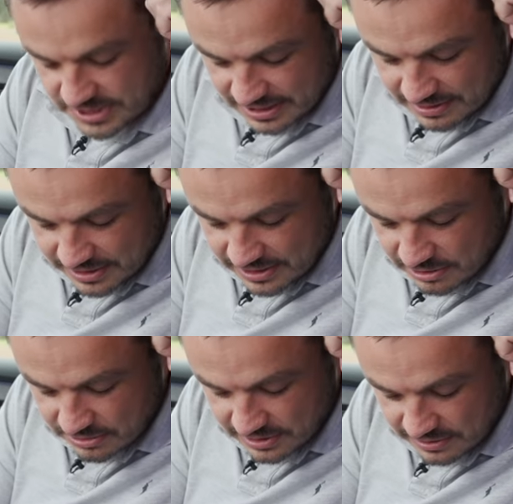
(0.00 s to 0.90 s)
So let me
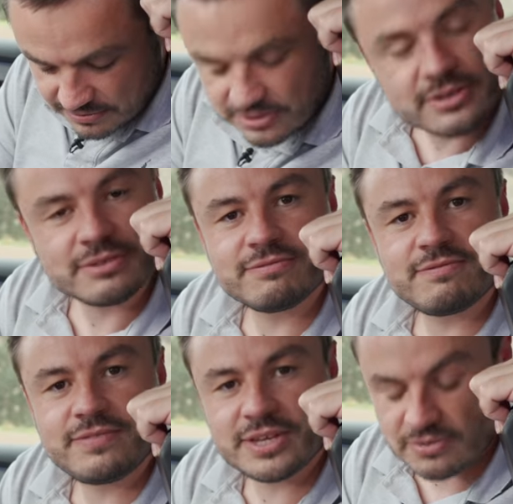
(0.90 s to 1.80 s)
know if you can
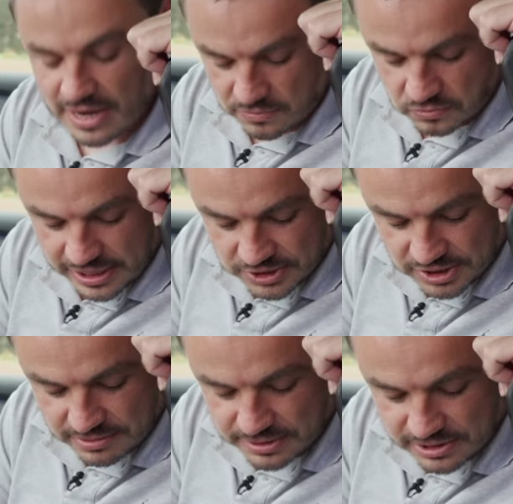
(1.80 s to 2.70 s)
figure out what
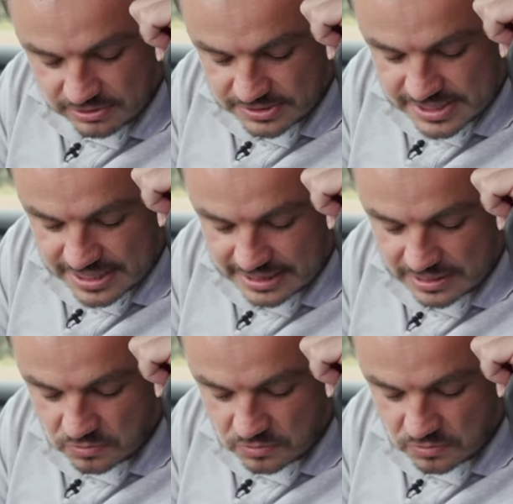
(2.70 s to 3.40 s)
actually belongs down there.